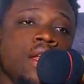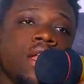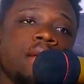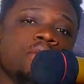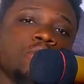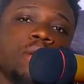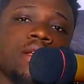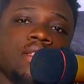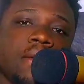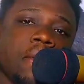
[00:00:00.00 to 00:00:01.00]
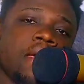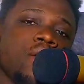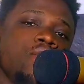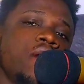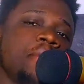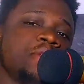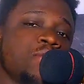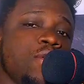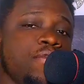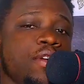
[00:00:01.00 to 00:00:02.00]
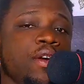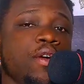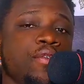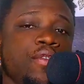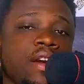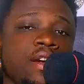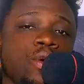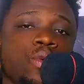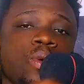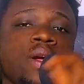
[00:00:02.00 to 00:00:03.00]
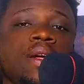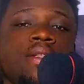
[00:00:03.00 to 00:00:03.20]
The name to remain the same. Ken Rhymes, the co-founder of Rundel